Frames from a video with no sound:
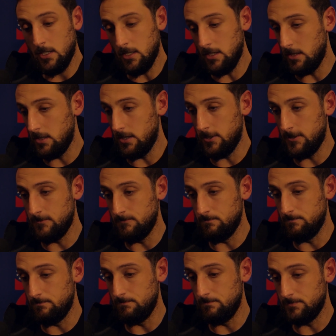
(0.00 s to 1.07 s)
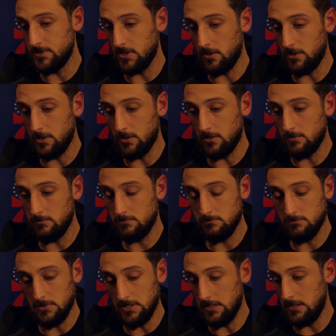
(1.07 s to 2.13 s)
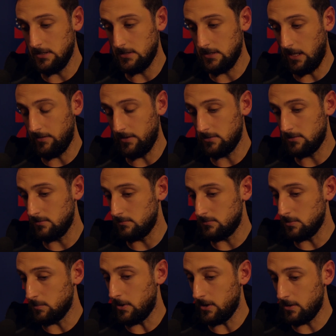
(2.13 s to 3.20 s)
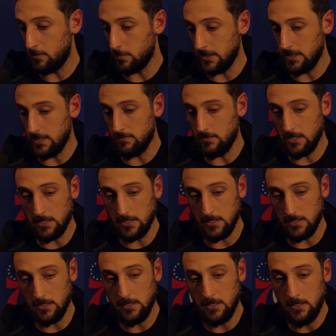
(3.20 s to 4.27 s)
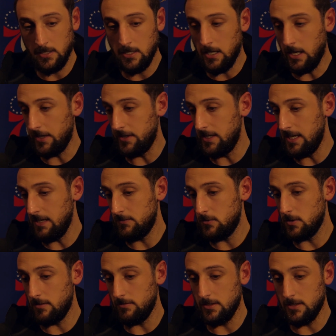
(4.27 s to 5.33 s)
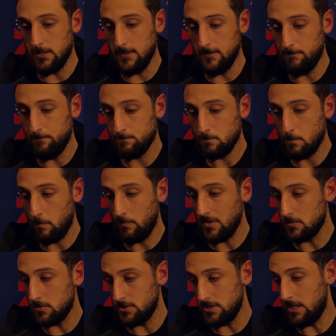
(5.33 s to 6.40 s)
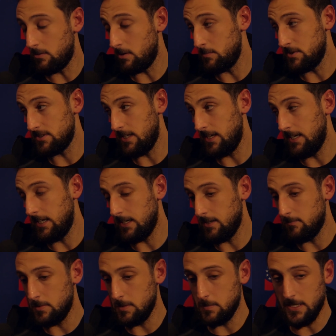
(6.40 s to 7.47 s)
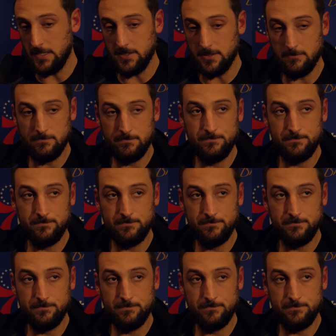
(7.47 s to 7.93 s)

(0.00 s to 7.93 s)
Um, so, you know, uh, I think tomorrow we're gonna have like a, a day to have a to see our mistake and be better.